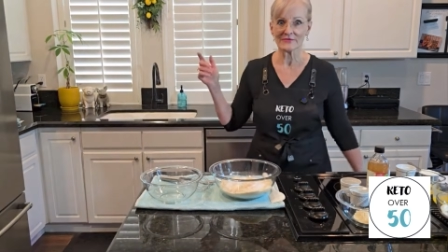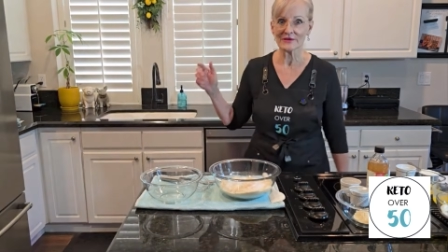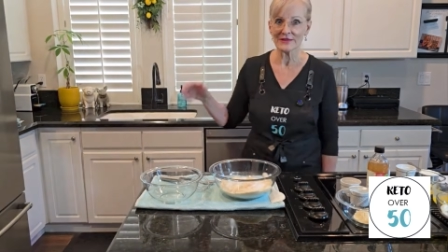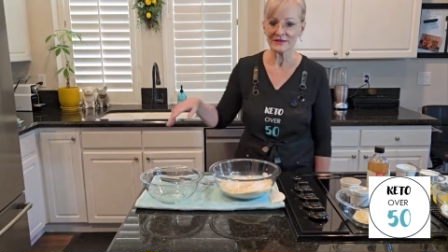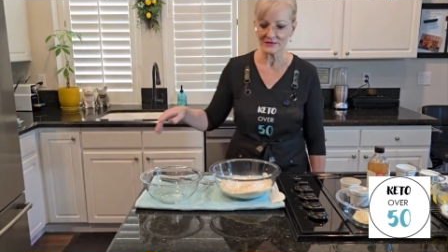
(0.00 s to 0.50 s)

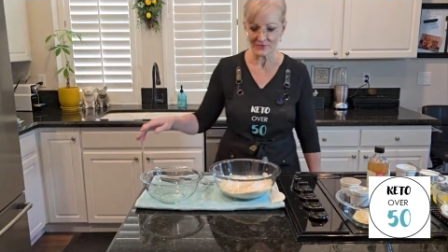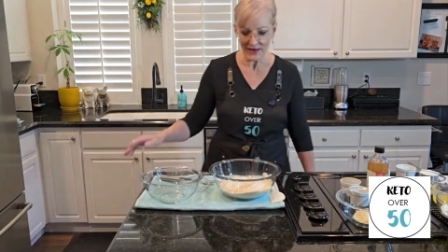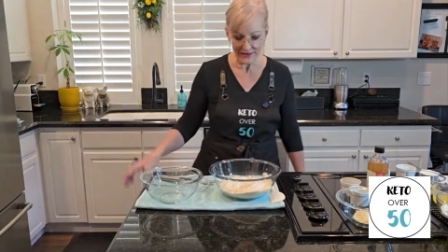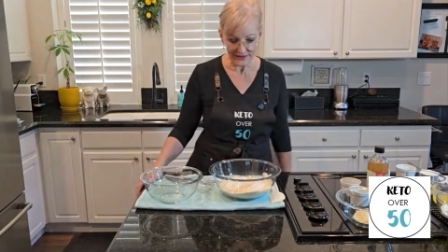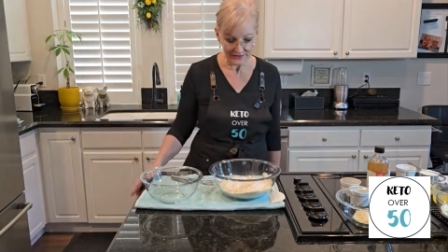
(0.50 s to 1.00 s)
everything is
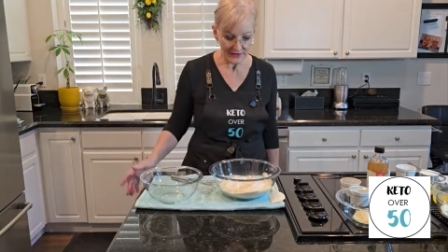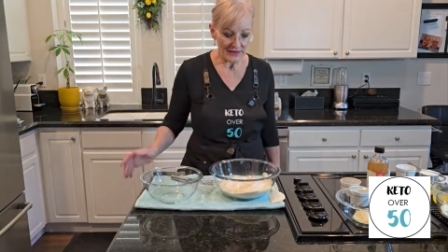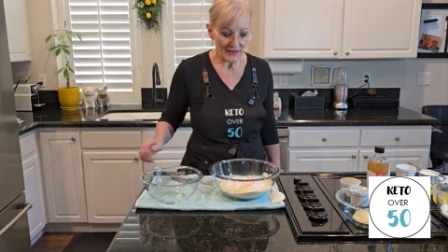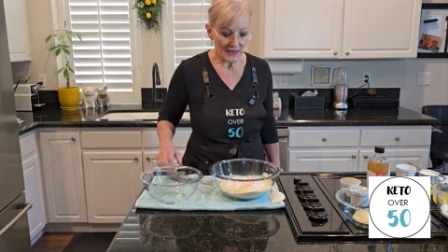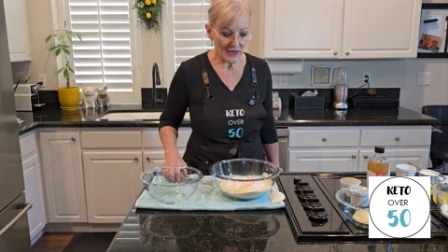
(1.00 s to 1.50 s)
ready.
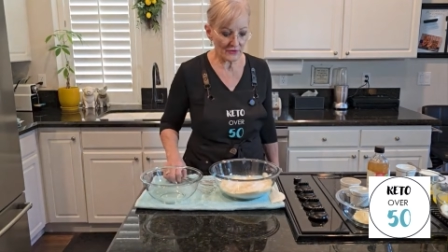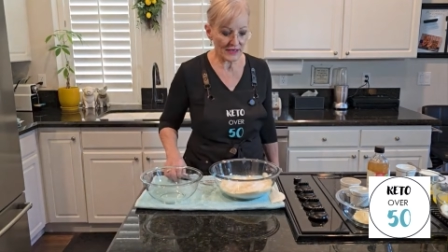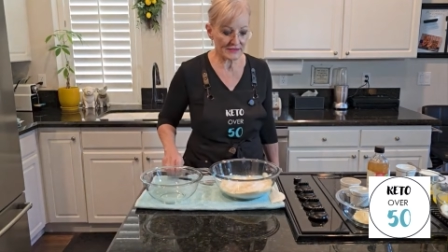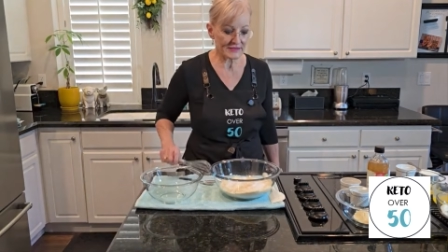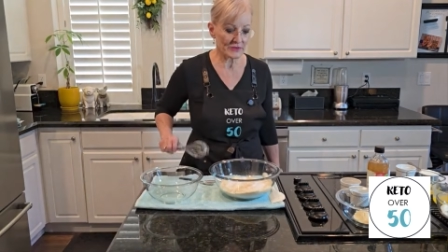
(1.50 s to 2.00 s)

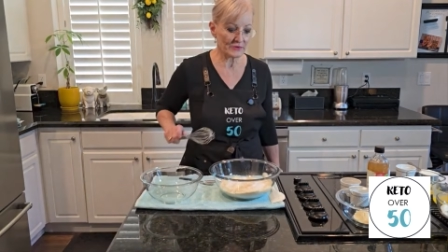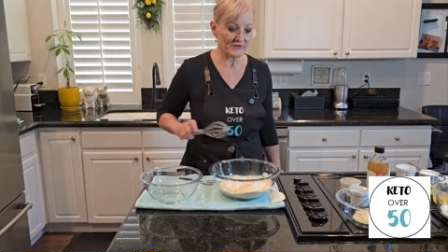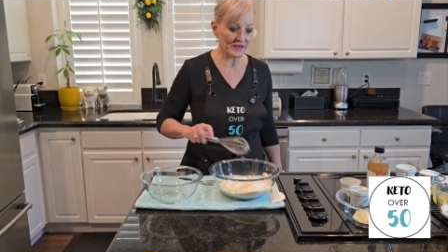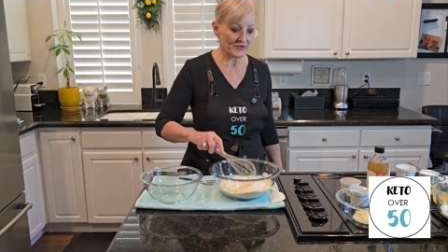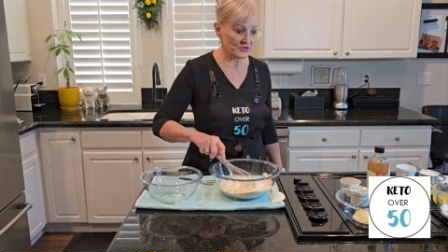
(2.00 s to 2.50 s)
Okay, so
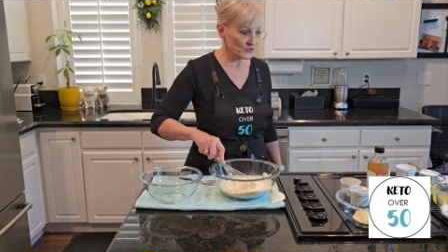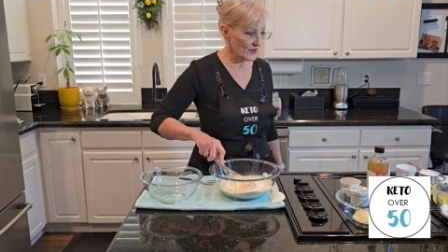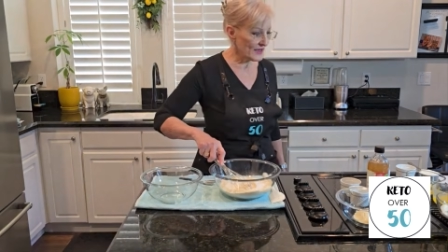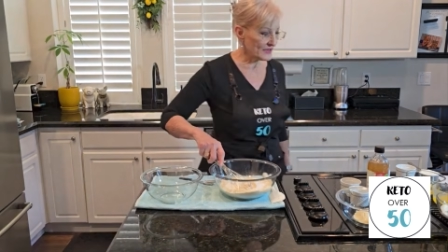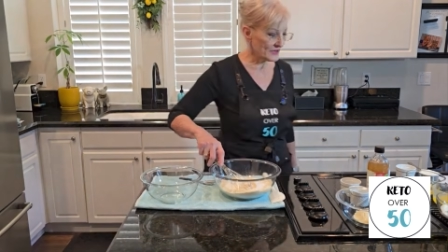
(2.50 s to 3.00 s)
we've got the dry